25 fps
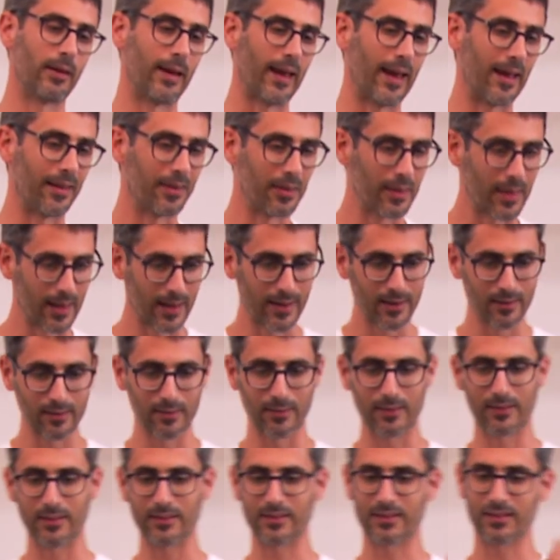
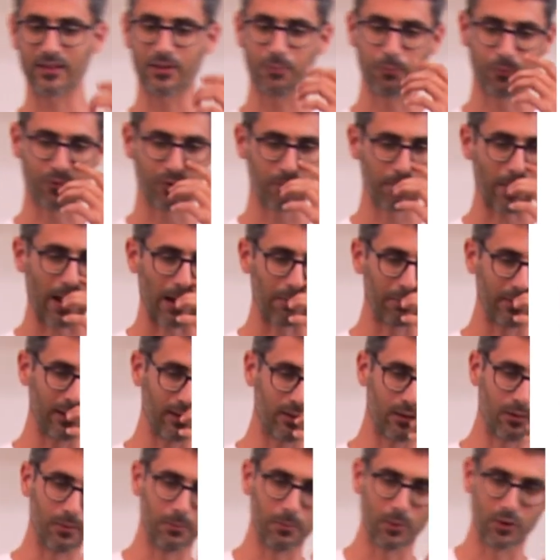then this is probably
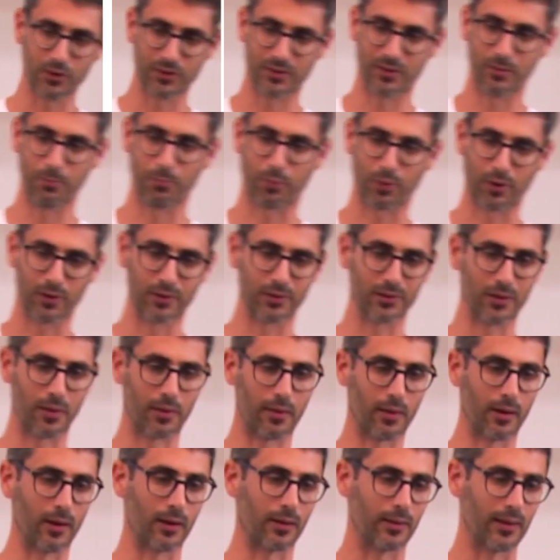the most important
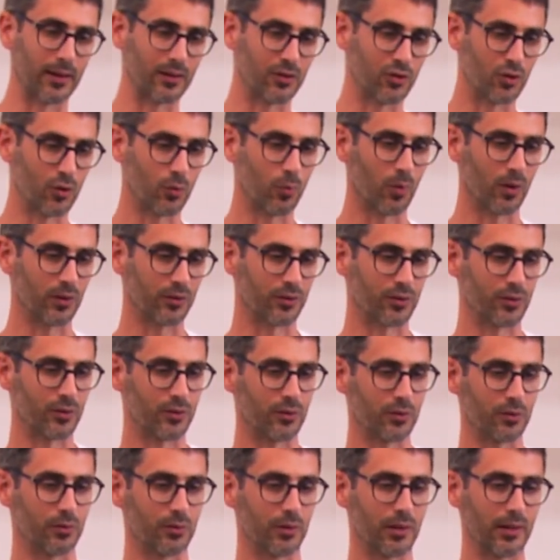thing that you want to
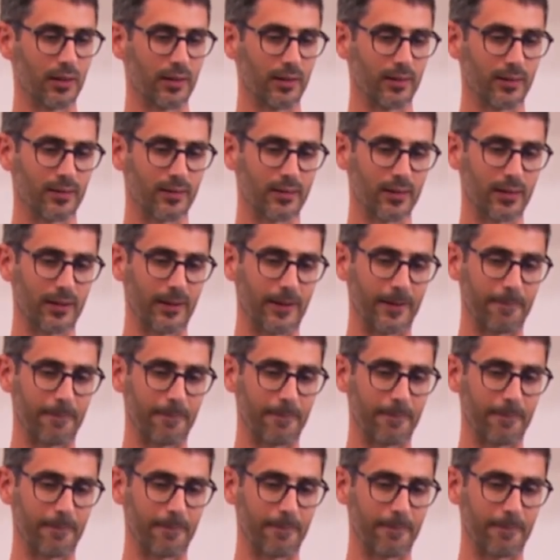do is,